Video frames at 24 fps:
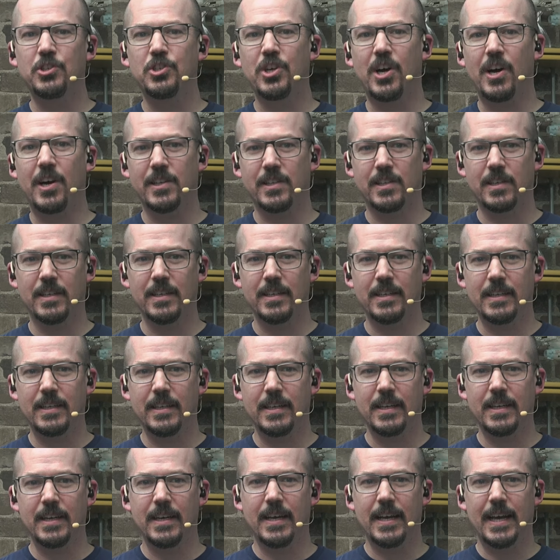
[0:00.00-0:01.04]
Johnson
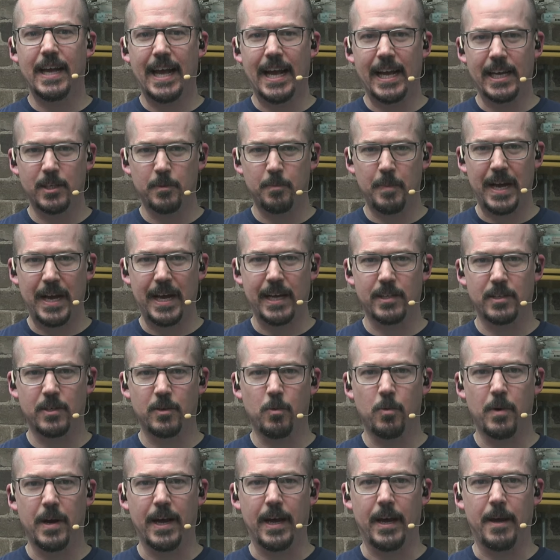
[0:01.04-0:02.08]
has passed
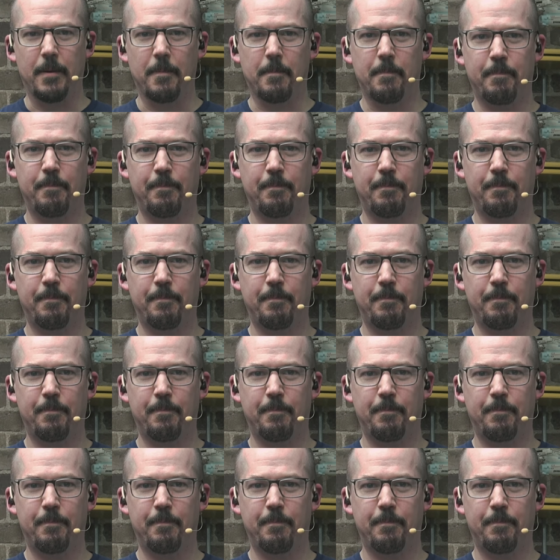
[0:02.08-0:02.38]
away.